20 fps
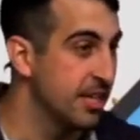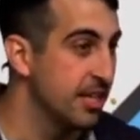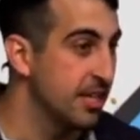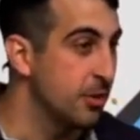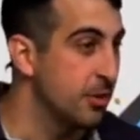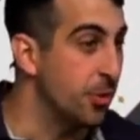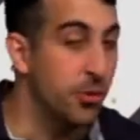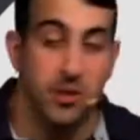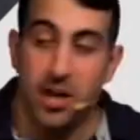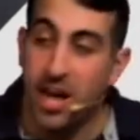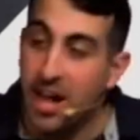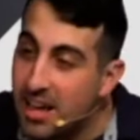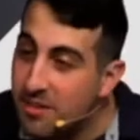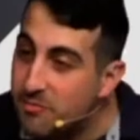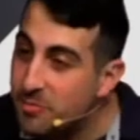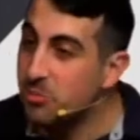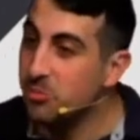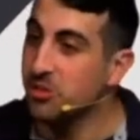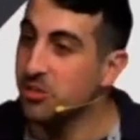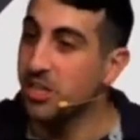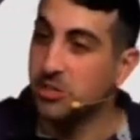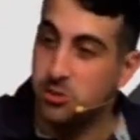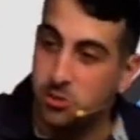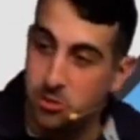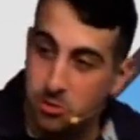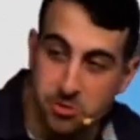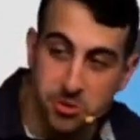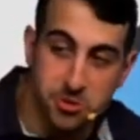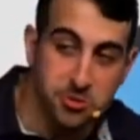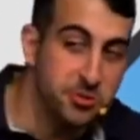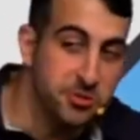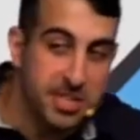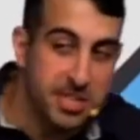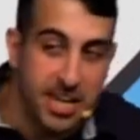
We would not have people like Jules, who sang